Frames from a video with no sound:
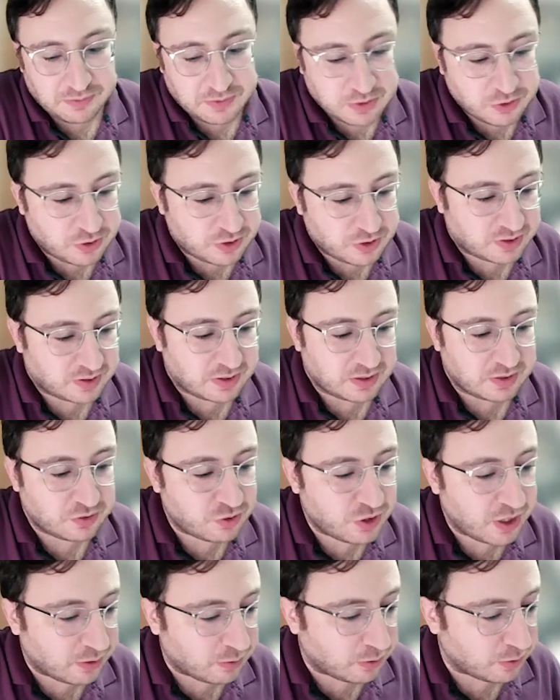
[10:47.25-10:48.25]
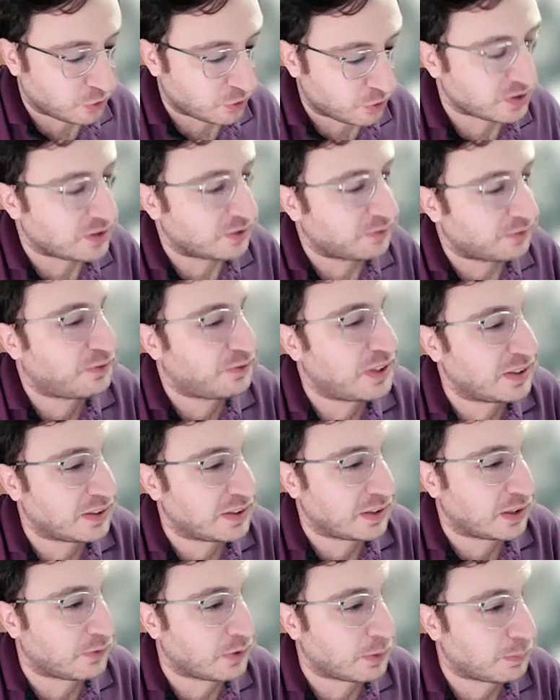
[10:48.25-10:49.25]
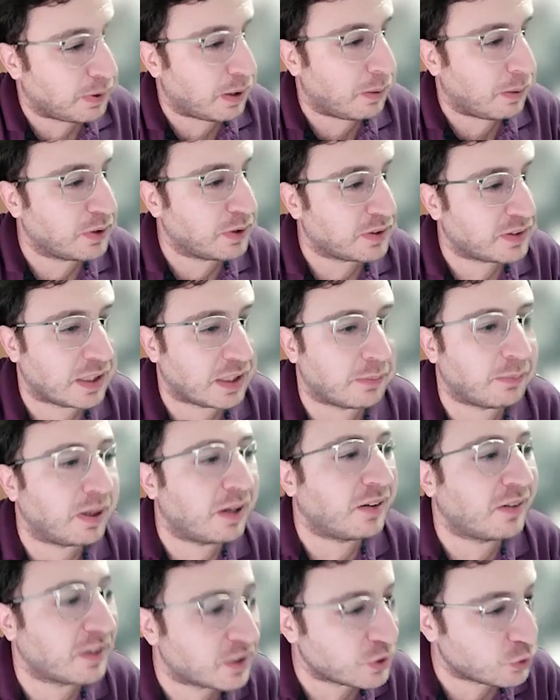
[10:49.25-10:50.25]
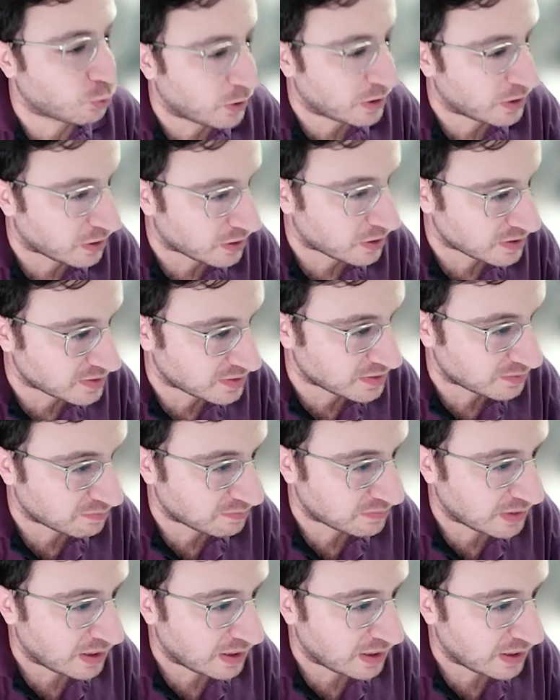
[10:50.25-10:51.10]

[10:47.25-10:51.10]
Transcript: just in general, just the feeling of the public that America's with us.